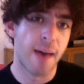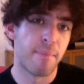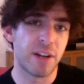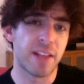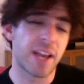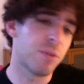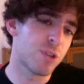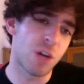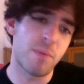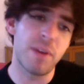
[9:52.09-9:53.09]
but you're like, well, there's
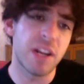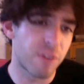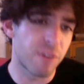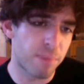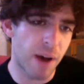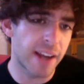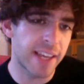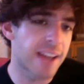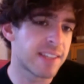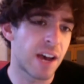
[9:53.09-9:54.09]
so many different
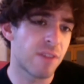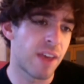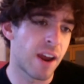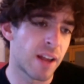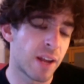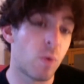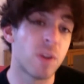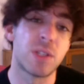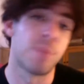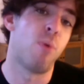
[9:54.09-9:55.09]
podcasts out there. Like,
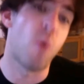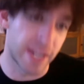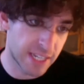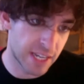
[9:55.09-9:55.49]
what's the point?